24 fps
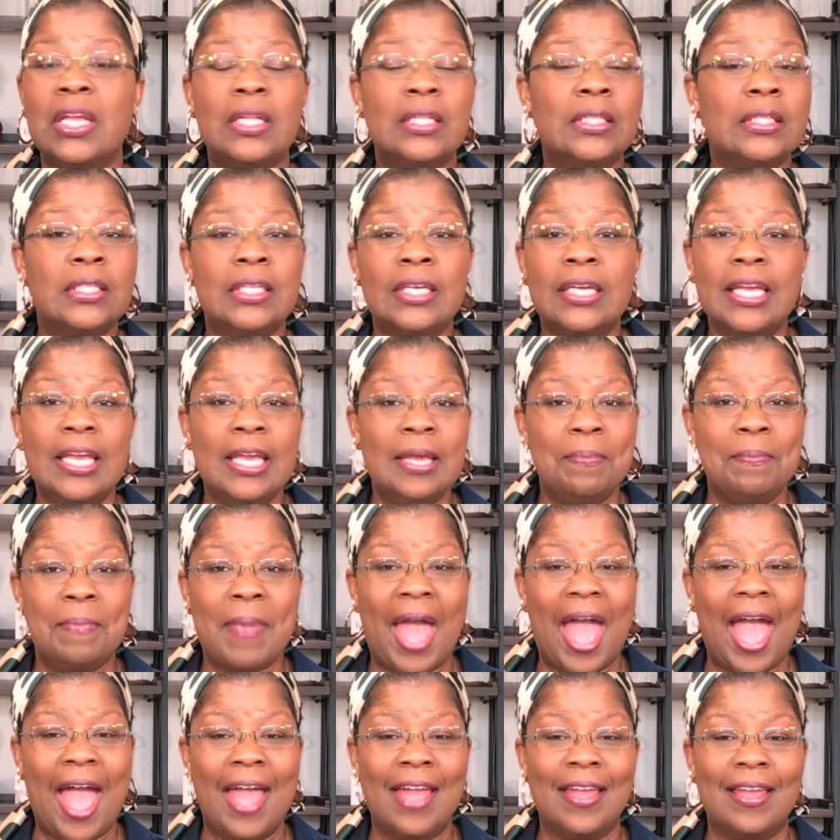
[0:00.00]
Looking
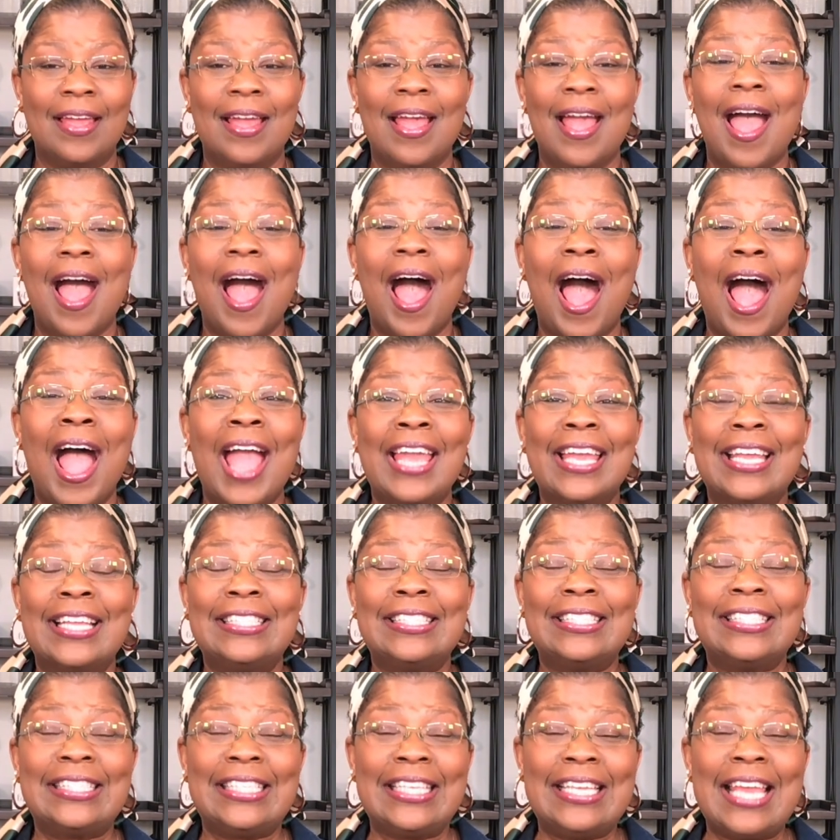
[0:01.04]
back, I can
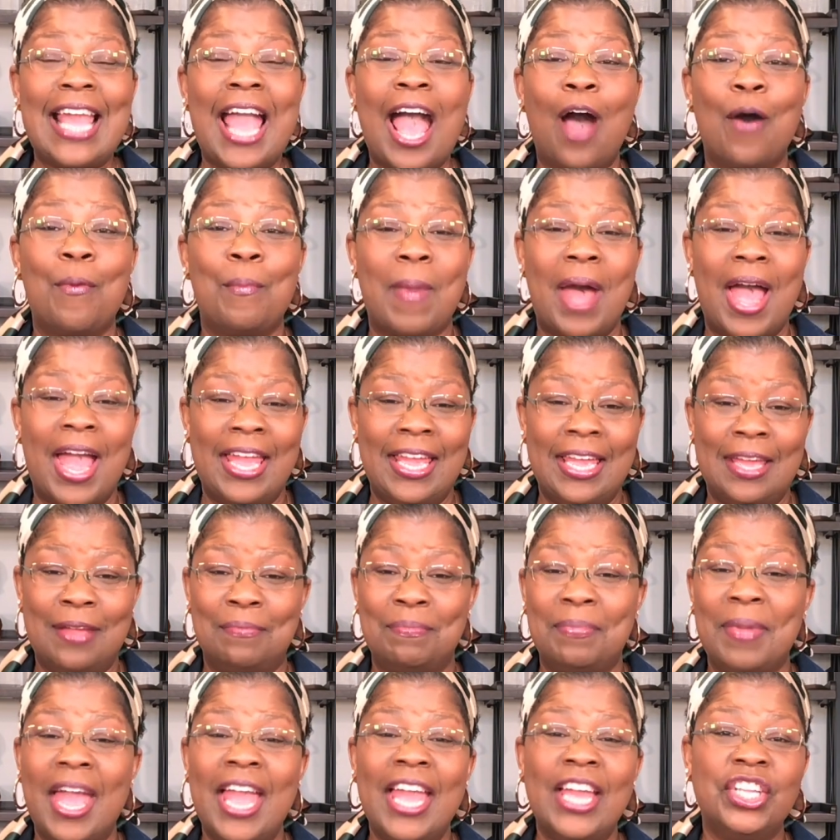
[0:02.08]
see how my
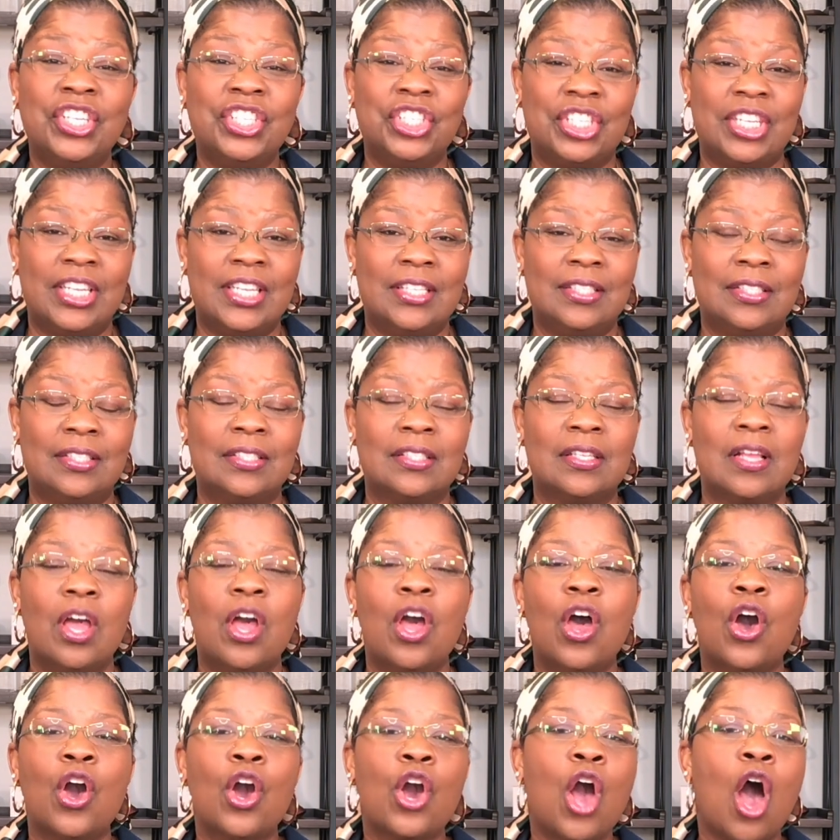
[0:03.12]
impatience
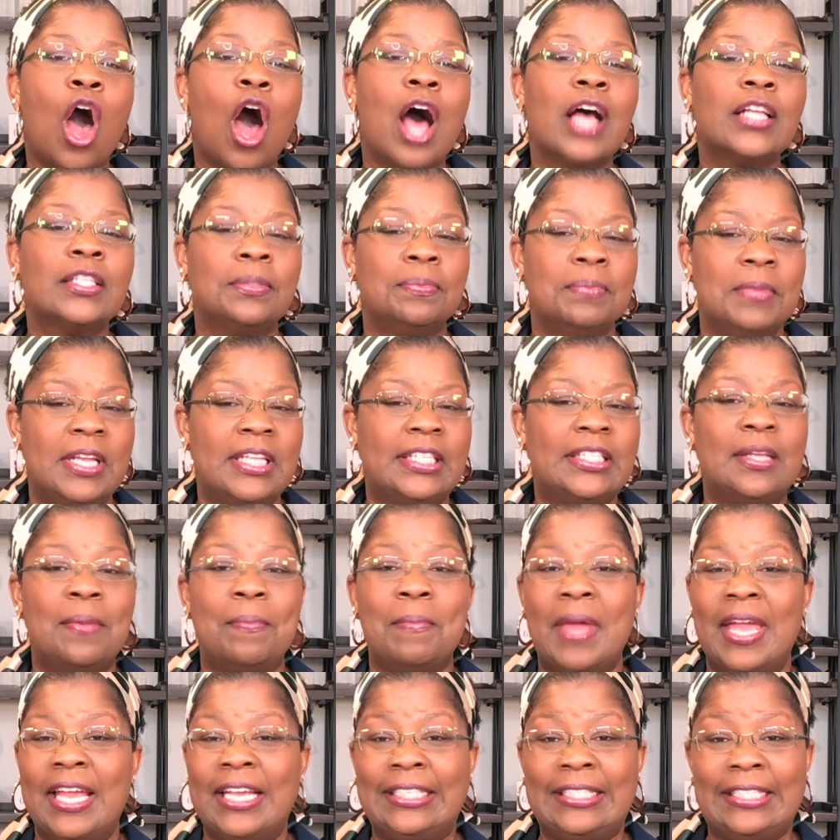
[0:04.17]
caused me to
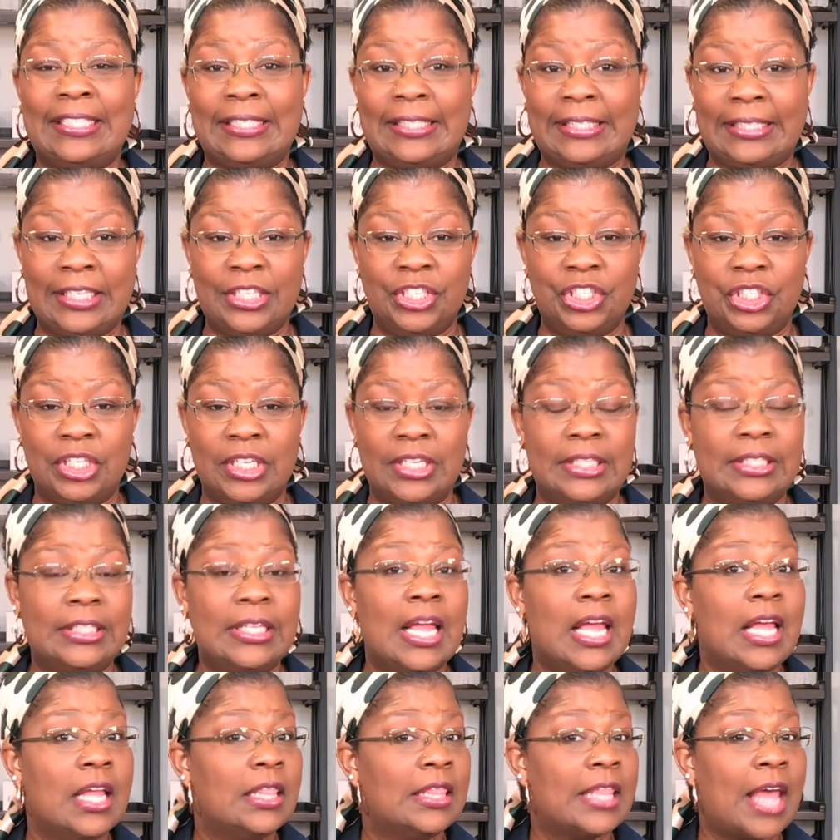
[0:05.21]
make decisions
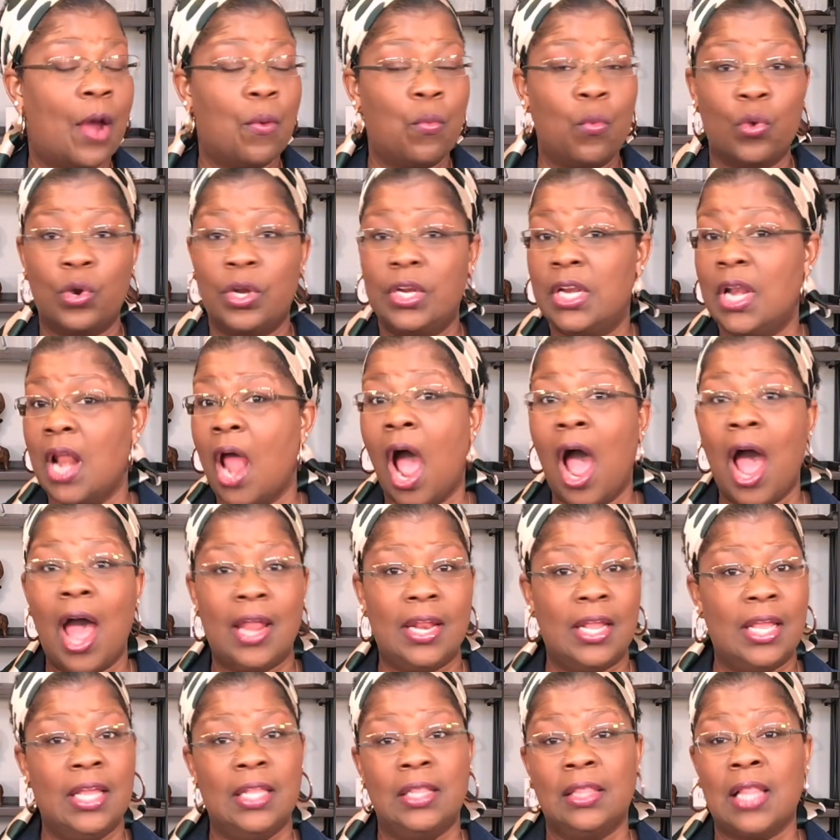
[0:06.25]
that were
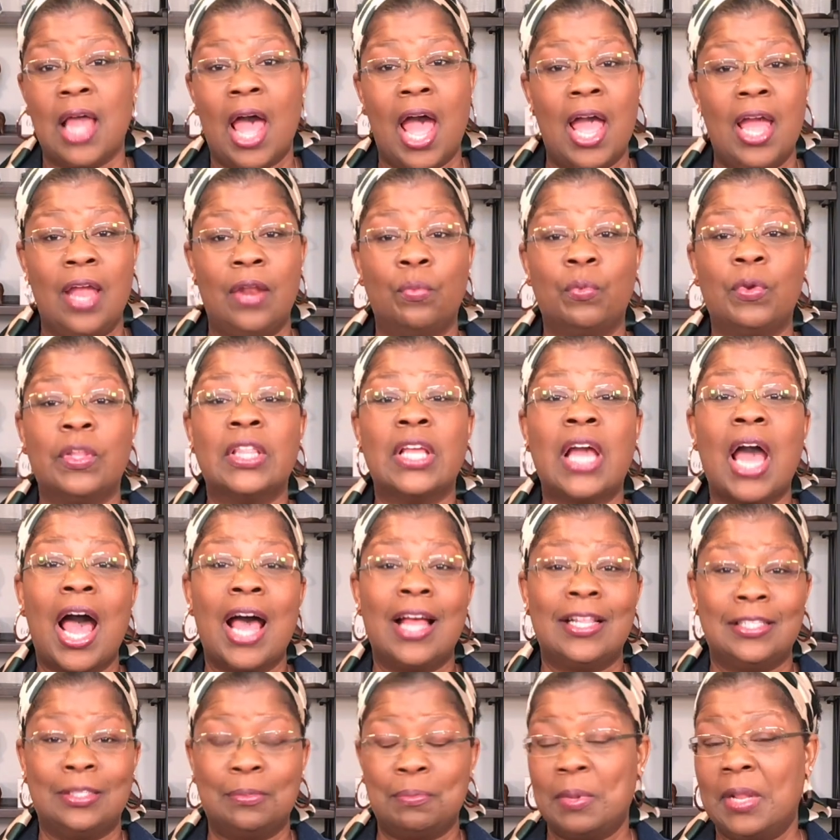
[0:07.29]
not in line with
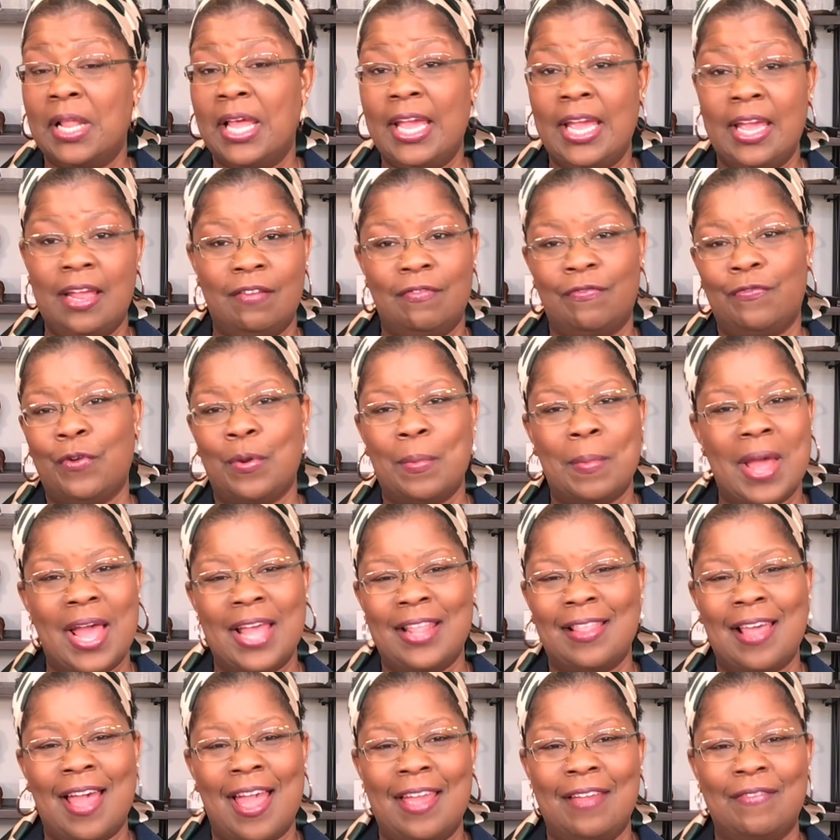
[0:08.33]
God's plan for my
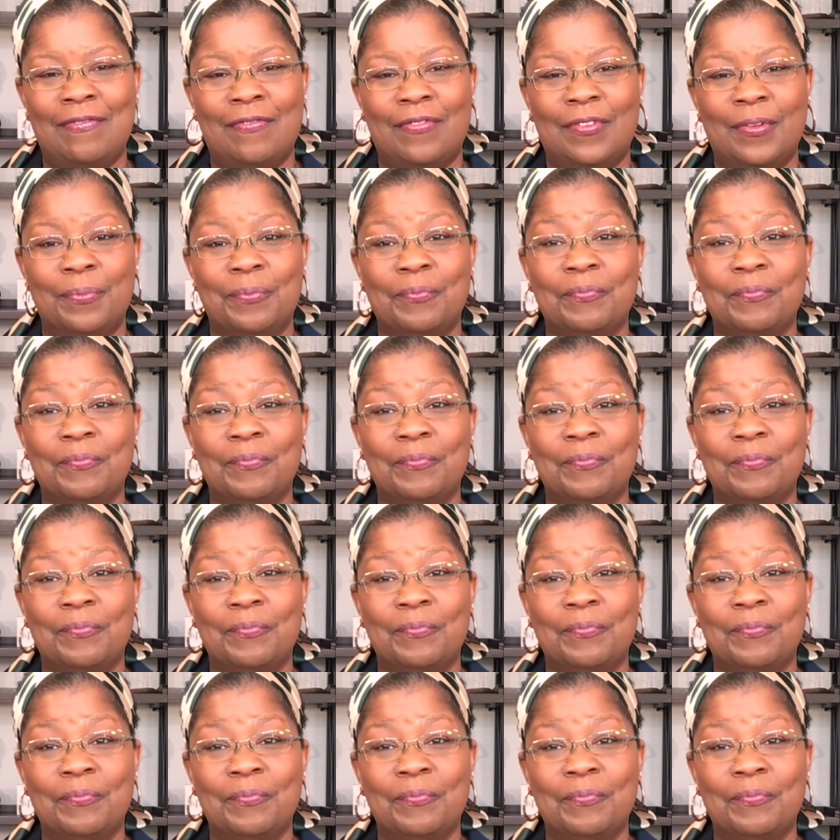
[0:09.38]
life.